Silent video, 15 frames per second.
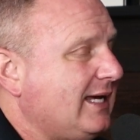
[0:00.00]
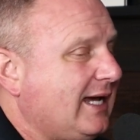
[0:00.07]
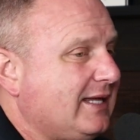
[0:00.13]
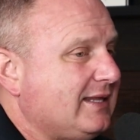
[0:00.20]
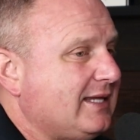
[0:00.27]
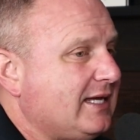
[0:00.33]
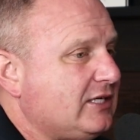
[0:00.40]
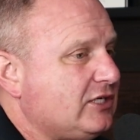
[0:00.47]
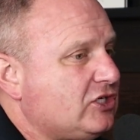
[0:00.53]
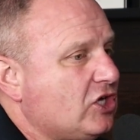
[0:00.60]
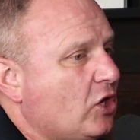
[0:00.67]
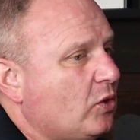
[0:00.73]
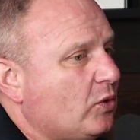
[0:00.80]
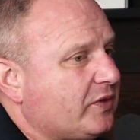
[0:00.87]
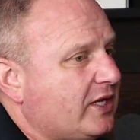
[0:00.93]
and they
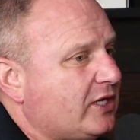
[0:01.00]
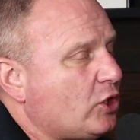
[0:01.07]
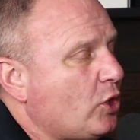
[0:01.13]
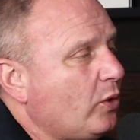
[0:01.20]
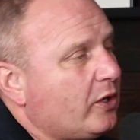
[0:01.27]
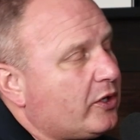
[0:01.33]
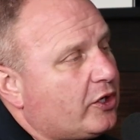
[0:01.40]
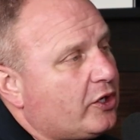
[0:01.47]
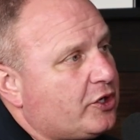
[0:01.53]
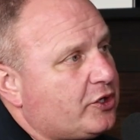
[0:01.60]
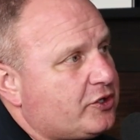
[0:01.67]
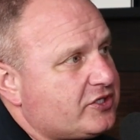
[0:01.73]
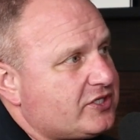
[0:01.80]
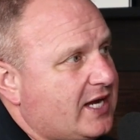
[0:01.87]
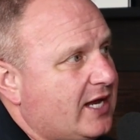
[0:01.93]
no longer
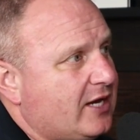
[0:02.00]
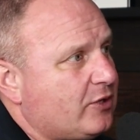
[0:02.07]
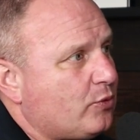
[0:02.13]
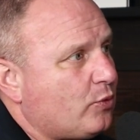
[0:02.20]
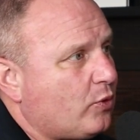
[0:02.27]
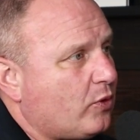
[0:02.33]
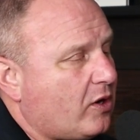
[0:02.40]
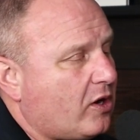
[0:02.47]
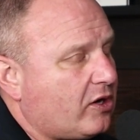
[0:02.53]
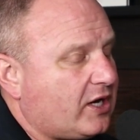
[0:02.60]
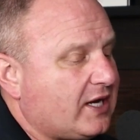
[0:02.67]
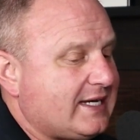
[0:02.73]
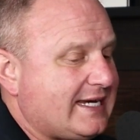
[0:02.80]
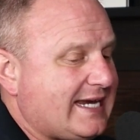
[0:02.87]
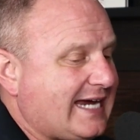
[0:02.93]
understand or are
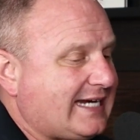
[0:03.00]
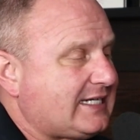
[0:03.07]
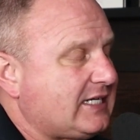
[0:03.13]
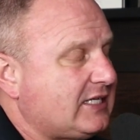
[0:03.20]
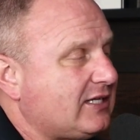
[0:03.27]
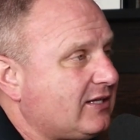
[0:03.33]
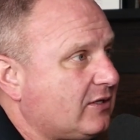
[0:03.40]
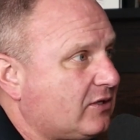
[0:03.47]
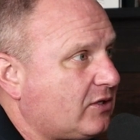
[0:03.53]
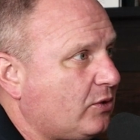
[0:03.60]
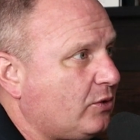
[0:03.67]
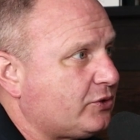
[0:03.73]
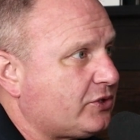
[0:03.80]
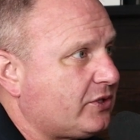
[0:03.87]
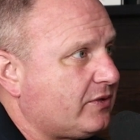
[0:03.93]
connected to the
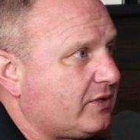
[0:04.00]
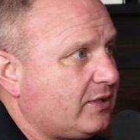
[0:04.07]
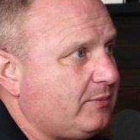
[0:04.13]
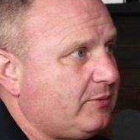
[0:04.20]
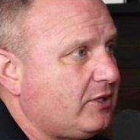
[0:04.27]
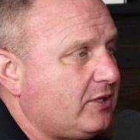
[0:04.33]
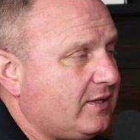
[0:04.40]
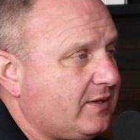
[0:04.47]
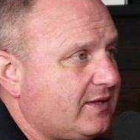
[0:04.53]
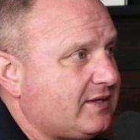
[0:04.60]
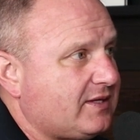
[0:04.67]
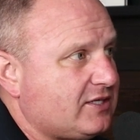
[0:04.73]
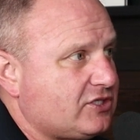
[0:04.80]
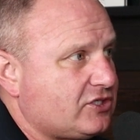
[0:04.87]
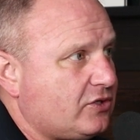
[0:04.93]
culture of the community that
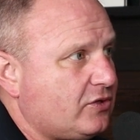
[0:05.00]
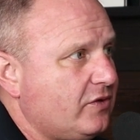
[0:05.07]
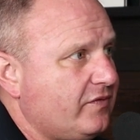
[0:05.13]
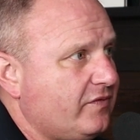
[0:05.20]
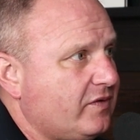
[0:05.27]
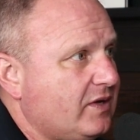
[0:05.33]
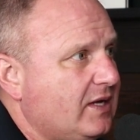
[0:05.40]
they serve.